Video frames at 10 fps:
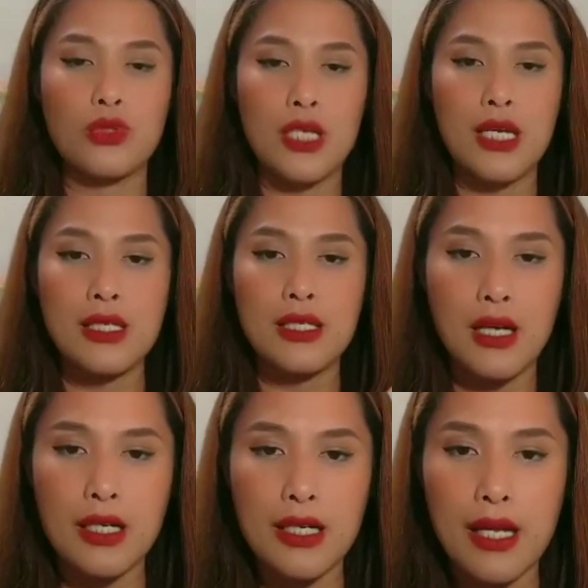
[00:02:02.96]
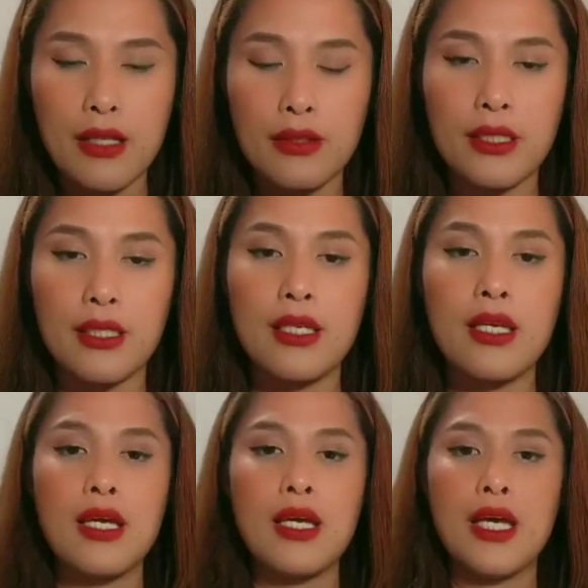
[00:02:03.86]
to stay young and healthy,
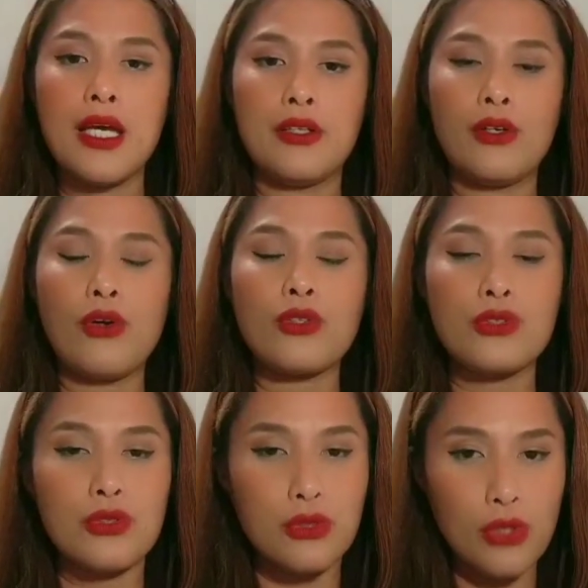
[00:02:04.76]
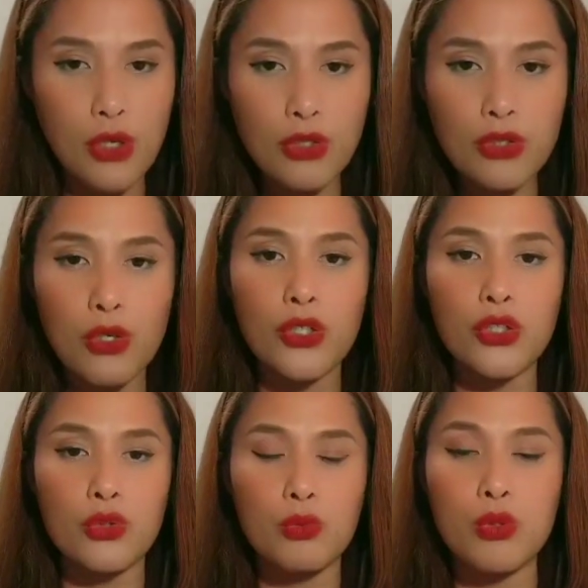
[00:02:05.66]
and
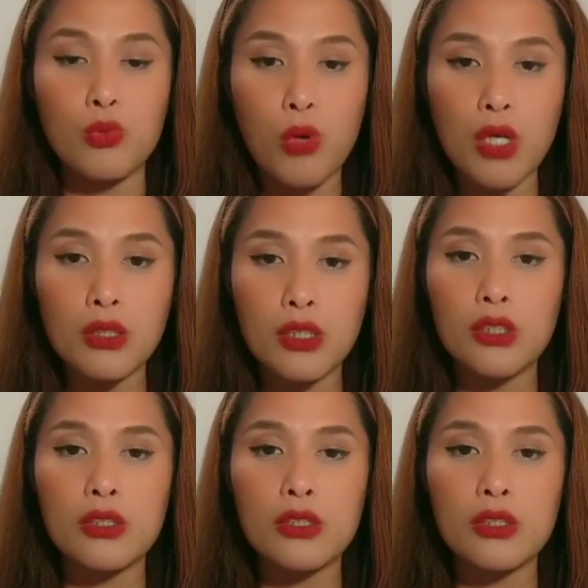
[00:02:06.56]
also you would want